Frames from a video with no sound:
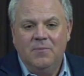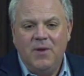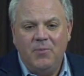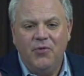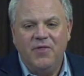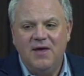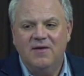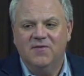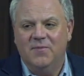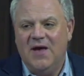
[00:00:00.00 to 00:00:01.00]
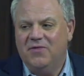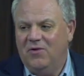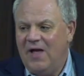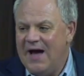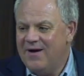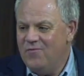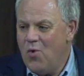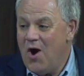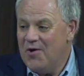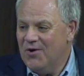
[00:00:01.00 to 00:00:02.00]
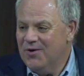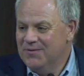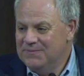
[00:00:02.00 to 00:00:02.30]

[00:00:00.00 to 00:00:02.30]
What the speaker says: People think it's about the lack of water,